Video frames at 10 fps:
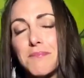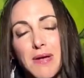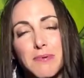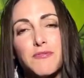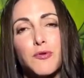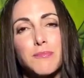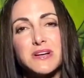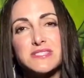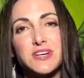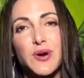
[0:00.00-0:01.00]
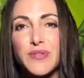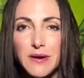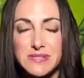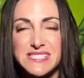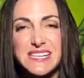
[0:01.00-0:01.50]
Maybe 4 months ago
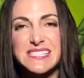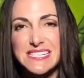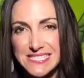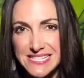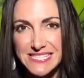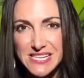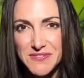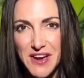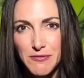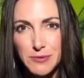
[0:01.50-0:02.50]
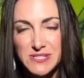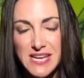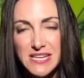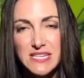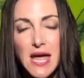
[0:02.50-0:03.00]
that was
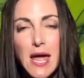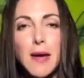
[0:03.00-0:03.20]
65%,